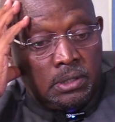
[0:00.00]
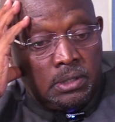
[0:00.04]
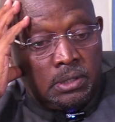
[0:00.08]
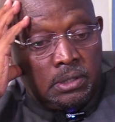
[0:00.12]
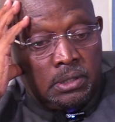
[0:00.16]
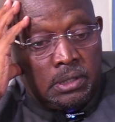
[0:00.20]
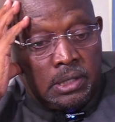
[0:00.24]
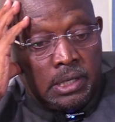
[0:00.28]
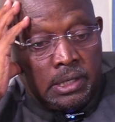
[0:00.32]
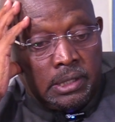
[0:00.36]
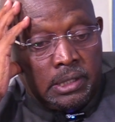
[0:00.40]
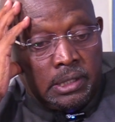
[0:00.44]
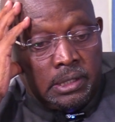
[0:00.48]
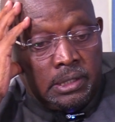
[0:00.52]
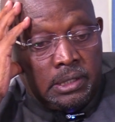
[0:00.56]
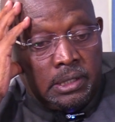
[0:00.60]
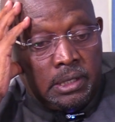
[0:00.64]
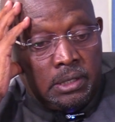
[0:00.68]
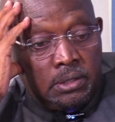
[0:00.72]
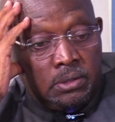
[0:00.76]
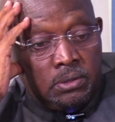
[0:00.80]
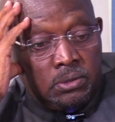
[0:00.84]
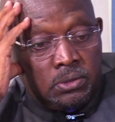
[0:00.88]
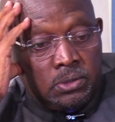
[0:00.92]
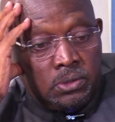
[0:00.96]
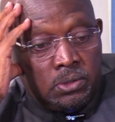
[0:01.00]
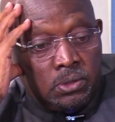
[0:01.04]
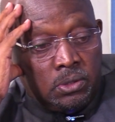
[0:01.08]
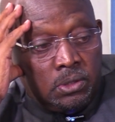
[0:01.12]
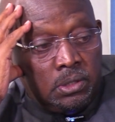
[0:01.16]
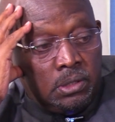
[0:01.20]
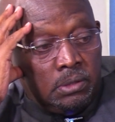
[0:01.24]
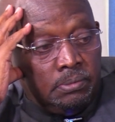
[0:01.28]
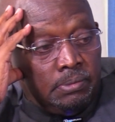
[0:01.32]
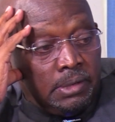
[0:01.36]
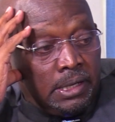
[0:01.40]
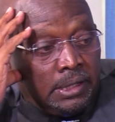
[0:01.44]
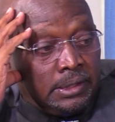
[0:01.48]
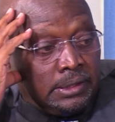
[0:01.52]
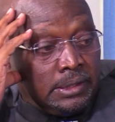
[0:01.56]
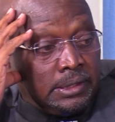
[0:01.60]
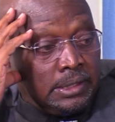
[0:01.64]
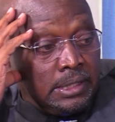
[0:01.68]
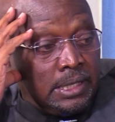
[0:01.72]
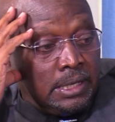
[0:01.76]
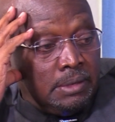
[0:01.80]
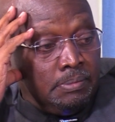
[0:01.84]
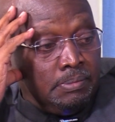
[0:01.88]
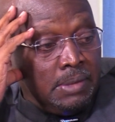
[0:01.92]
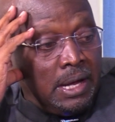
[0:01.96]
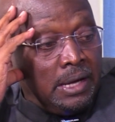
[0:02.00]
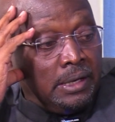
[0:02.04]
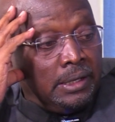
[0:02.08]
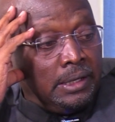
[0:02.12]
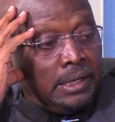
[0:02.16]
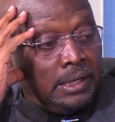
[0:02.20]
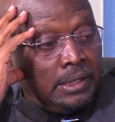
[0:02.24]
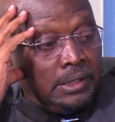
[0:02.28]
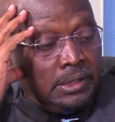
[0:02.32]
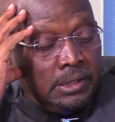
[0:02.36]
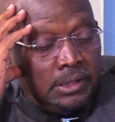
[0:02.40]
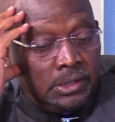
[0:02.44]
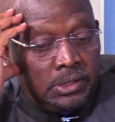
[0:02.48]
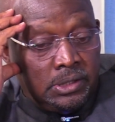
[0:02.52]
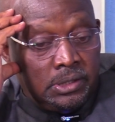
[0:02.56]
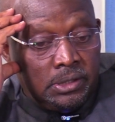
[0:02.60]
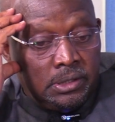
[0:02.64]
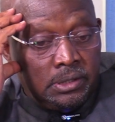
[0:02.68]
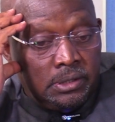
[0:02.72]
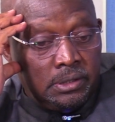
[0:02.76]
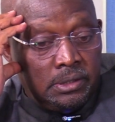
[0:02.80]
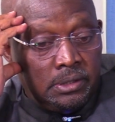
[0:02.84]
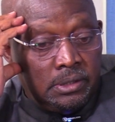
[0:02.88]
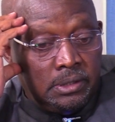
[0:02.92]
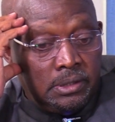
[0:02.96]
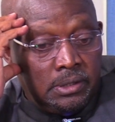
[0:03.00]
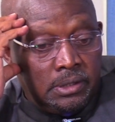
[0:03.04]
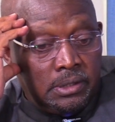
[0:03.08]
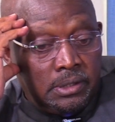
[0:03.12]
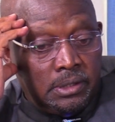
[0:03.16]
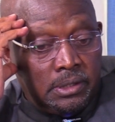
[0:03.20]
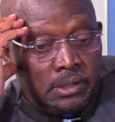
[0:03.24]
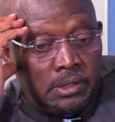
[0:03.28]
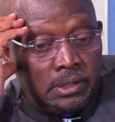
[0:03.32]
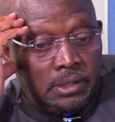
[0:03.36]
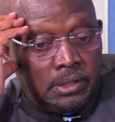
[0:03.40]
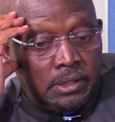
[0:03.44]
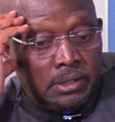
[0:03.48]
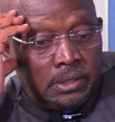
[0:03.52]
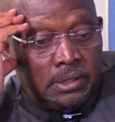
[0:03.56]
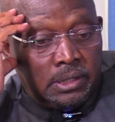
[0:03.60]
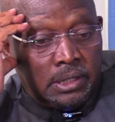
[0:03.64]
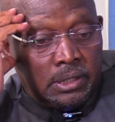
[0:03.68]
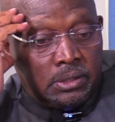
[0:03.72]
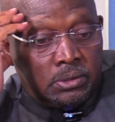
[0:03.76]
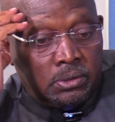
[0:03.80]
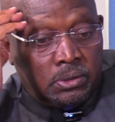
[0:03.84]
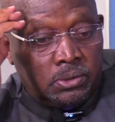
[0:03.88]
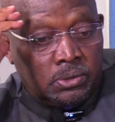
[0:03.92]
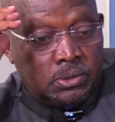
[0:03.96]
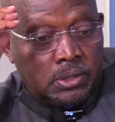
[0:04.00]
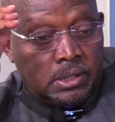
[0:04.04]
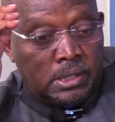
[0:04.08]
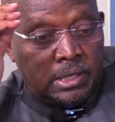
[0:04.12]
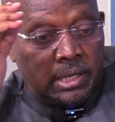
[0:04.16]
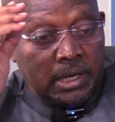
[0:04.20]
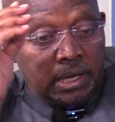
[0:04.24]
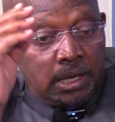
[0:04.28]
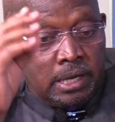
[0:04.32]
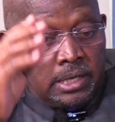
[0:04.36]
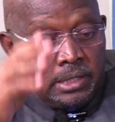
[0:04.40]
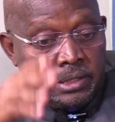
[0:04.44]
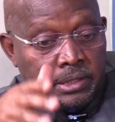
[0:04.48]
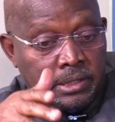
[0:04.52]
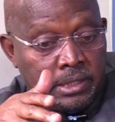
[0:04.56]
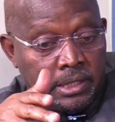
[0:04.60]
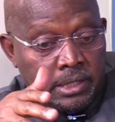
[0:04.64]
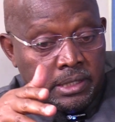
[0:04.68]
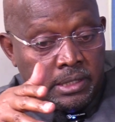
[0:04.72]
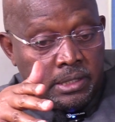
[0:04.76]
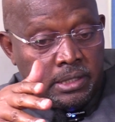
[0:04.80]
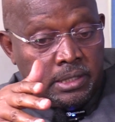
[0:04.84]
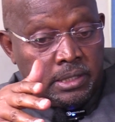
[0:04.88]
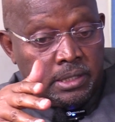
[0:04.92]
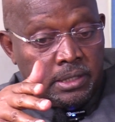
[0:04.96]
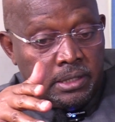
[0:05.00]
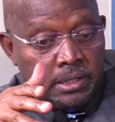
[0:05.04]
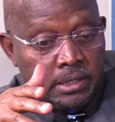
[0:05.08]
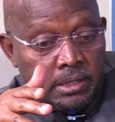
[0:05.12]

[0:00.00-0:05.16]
The other day you saw in Bangladesh that also they entered,